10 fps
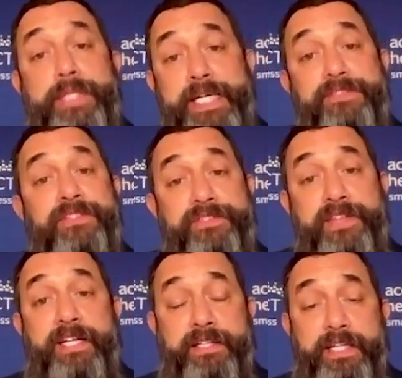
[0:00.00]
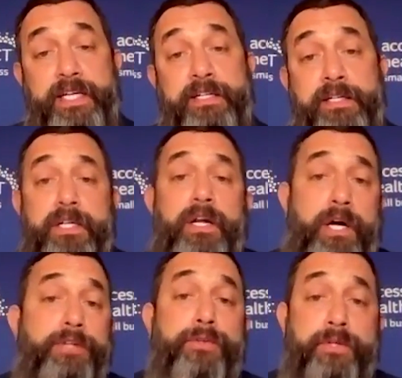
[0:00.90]
plans as they need
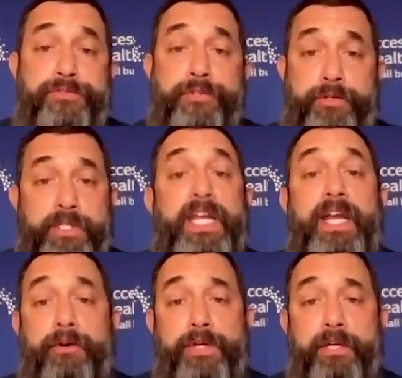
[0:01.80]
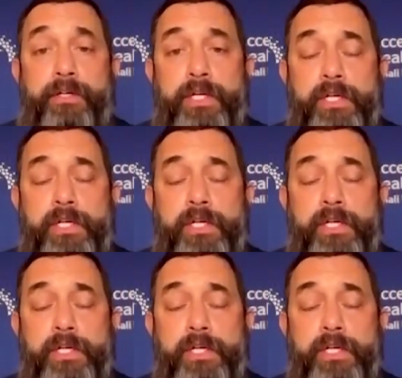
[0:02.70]
under a certain carrier.